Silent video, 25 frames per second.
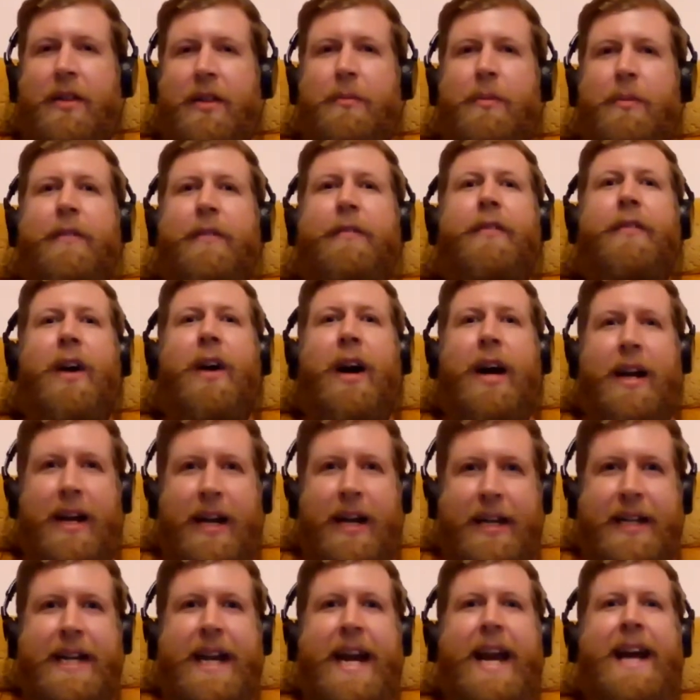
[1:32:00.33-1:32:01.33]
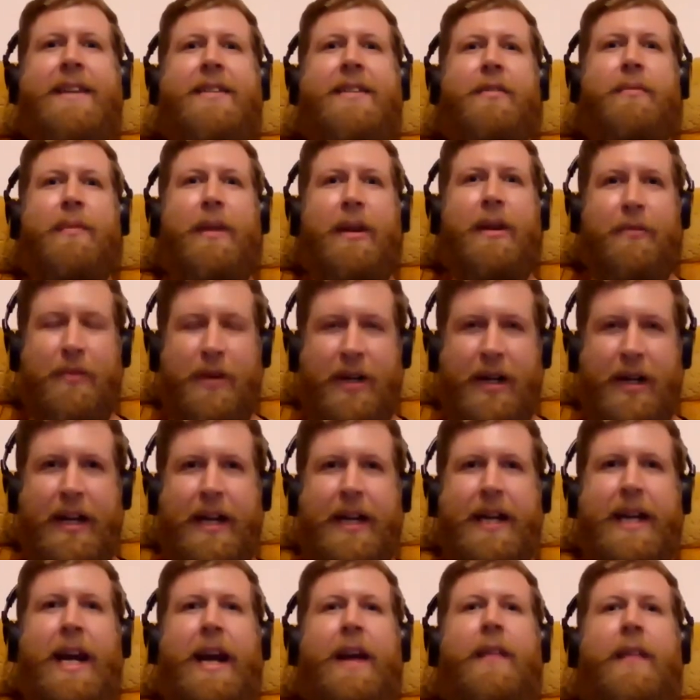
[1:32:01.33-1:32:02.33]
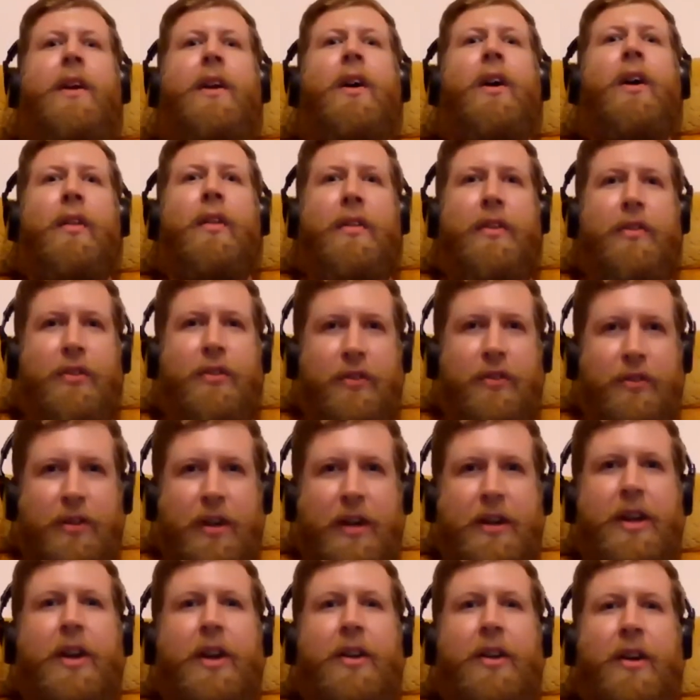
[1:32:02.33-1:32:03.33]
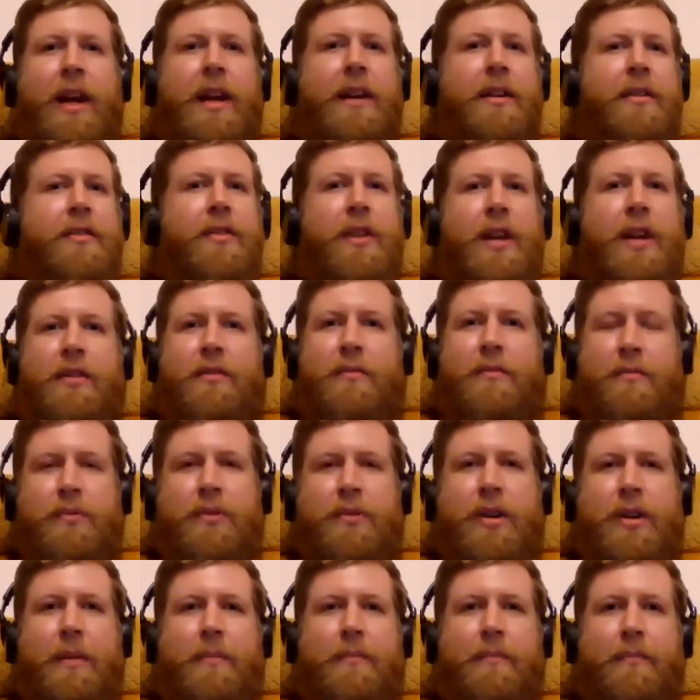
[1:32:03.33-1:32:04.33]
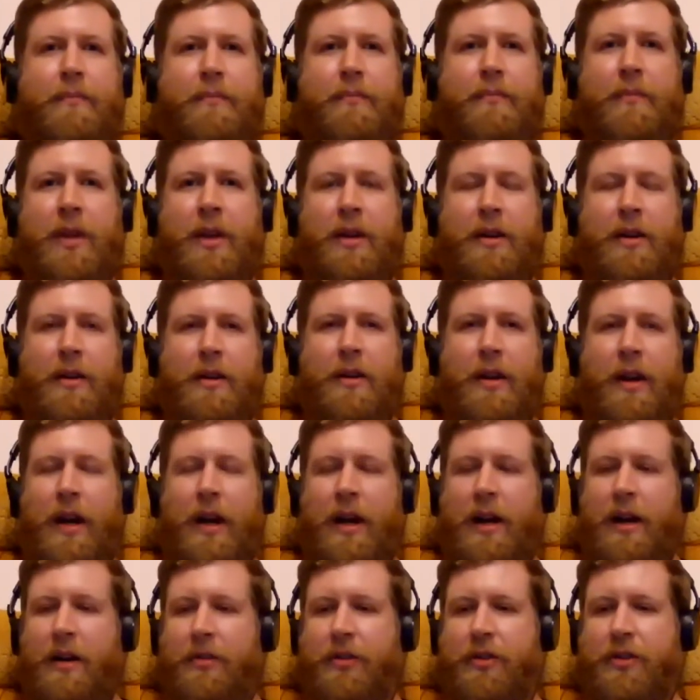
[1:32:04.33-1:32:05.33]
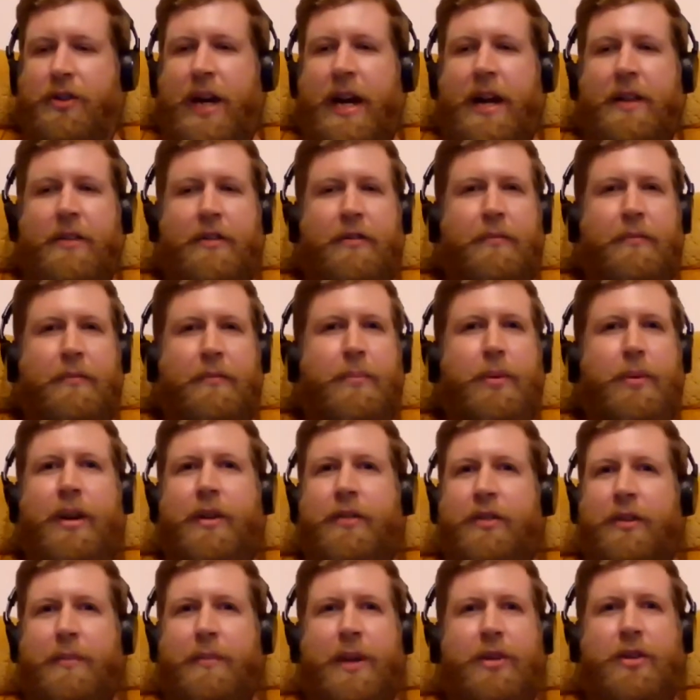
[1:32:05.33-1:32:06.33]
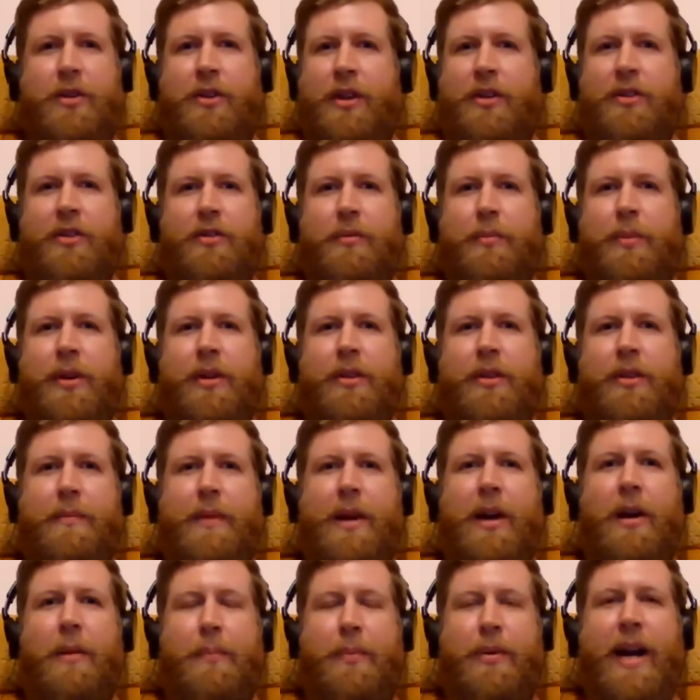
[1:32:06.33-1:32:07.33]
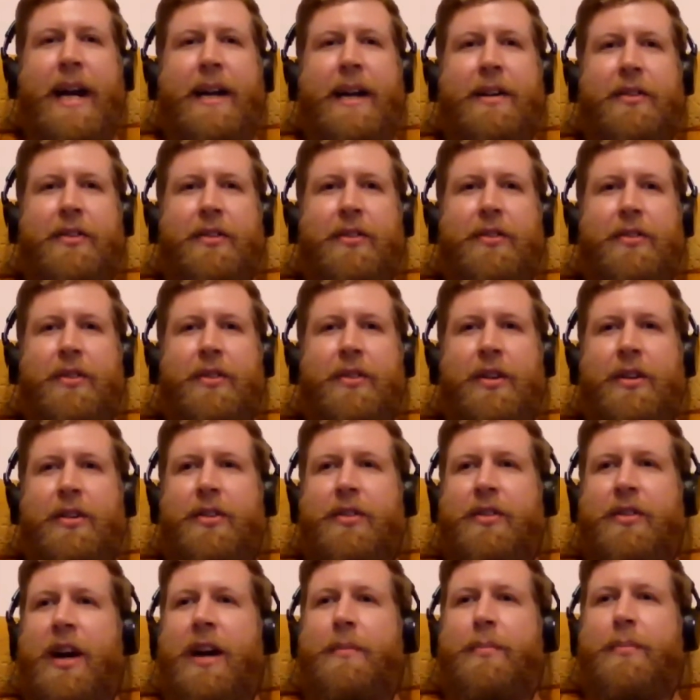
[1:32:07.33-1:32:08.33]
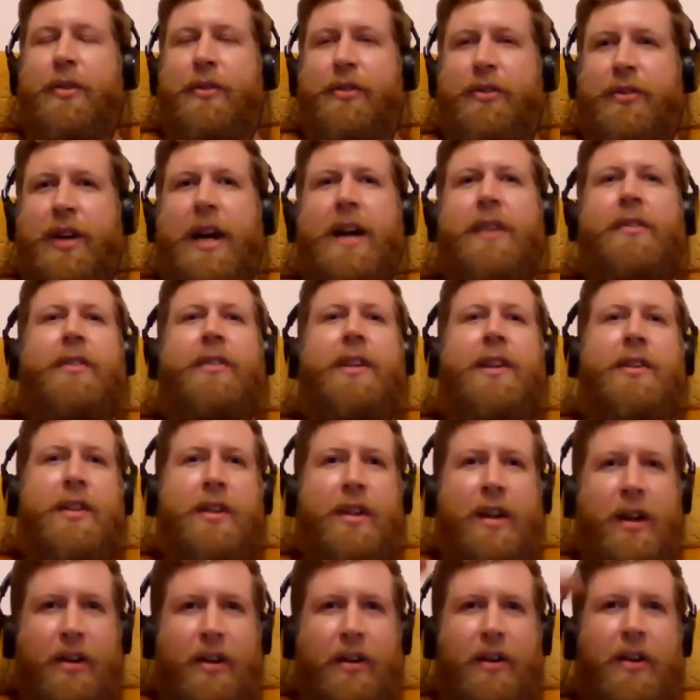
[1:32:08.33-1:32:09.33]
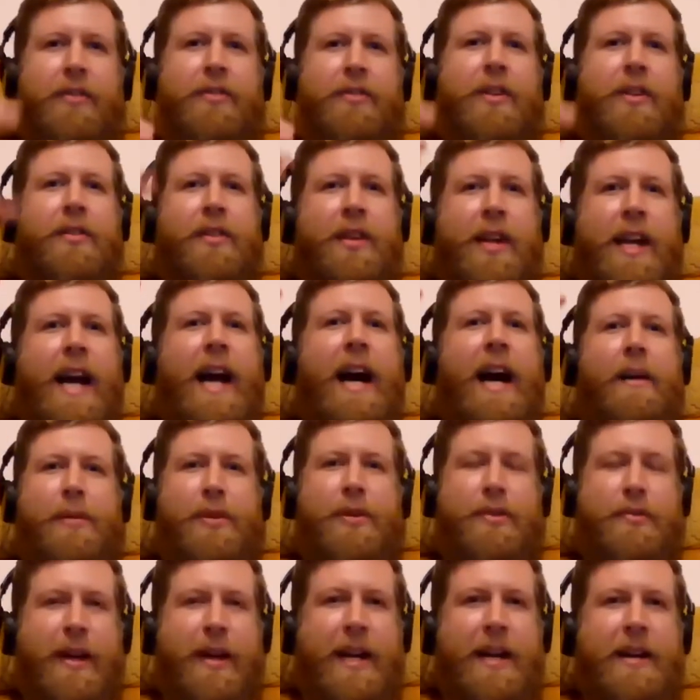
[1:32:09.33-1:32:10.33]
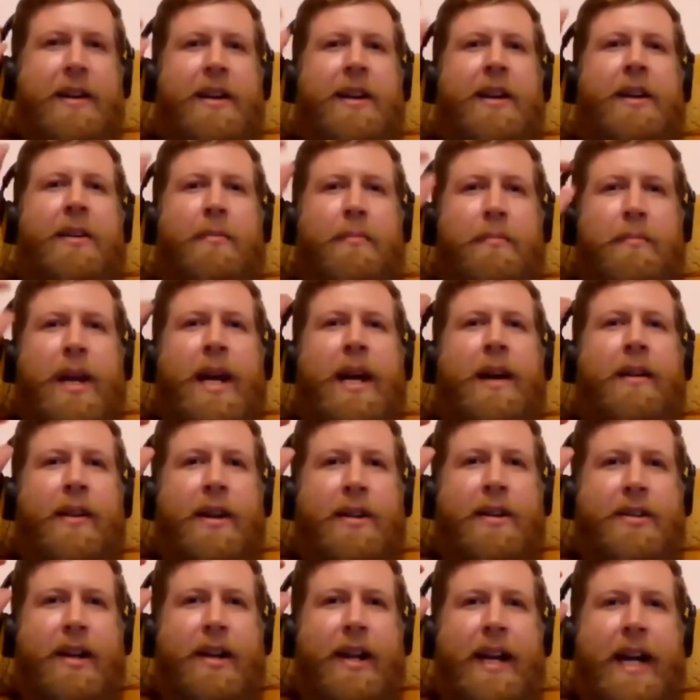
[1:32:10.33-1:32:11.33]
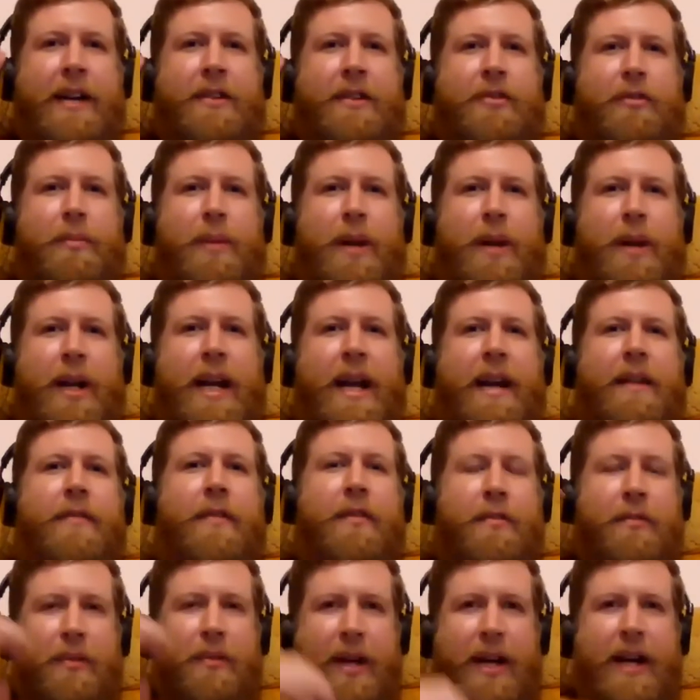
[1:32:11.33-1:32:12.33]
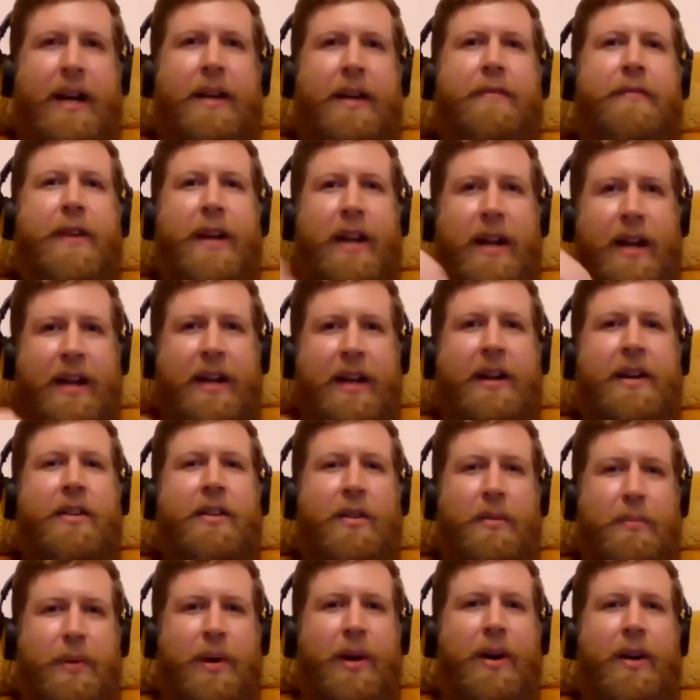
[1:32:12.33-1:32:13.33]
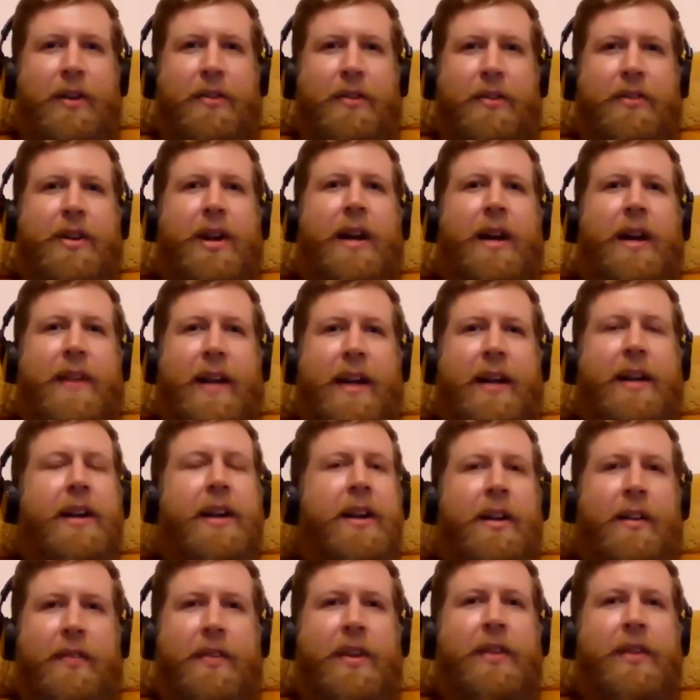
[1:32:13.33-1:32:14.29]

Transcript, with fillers: that we finally get it. We really get that. Oh, this is, and you know, in in some uh, strands of Buddhism, in traditional Buddhism, there are practices that are designed precisely to close this gap between mere intellectual belief and really feeling it in your bones. And I think yeah,